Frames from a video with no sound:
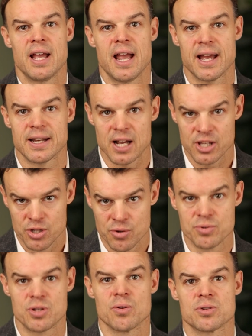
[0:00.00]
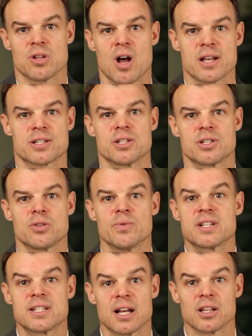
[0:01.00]
and use those losses to
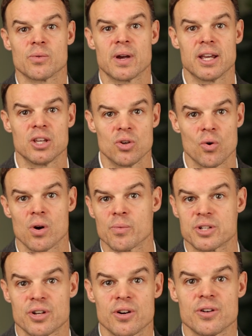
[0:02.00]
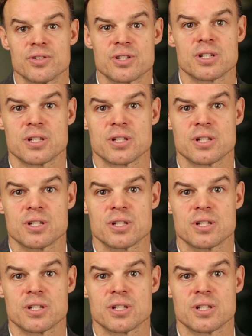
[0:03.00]
accelerate your returns.